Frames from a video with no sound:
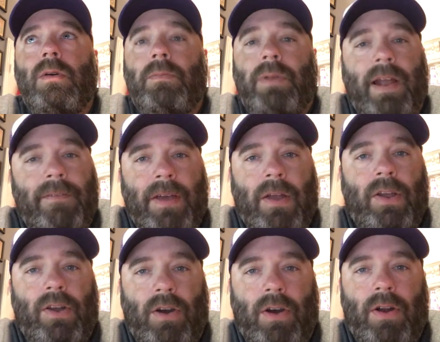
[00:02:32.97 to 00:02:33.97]
But I found a
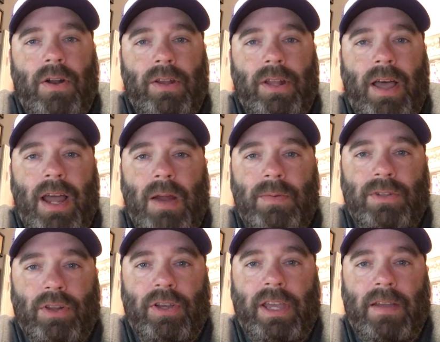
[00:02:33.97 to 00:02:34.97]
card online. I was
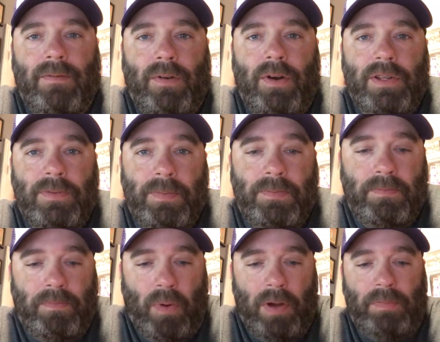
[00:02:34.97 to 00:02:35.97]
looking for
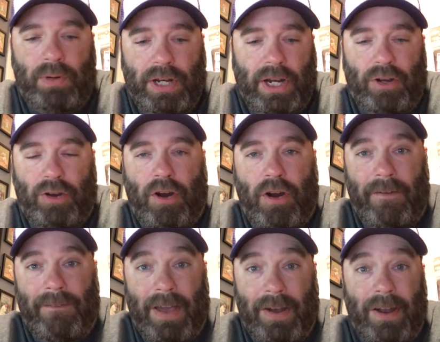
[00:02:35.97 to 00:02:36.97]
one particular card
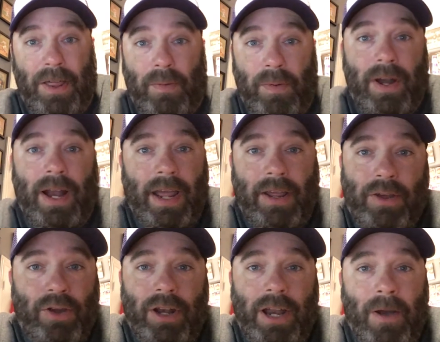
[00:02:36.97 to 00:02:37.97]
and found another one, and I
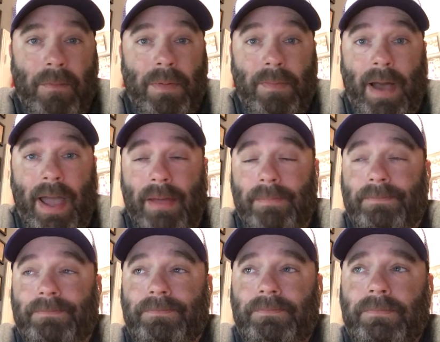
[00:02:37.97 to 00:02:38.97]
couldn't help but buy it.
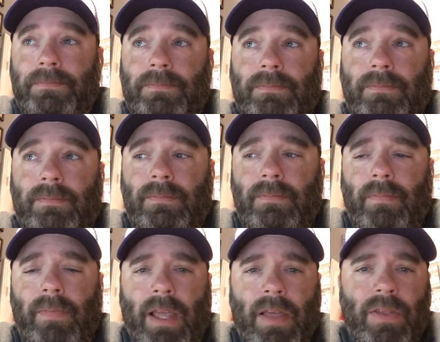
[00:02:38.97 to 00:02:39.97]

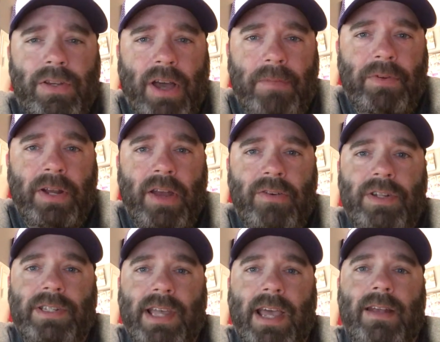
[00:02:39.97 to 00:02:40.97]
In the top 300
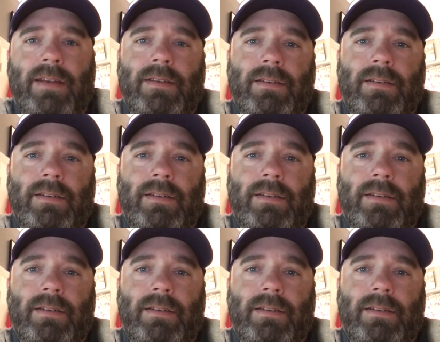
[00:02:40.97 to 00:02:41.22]
set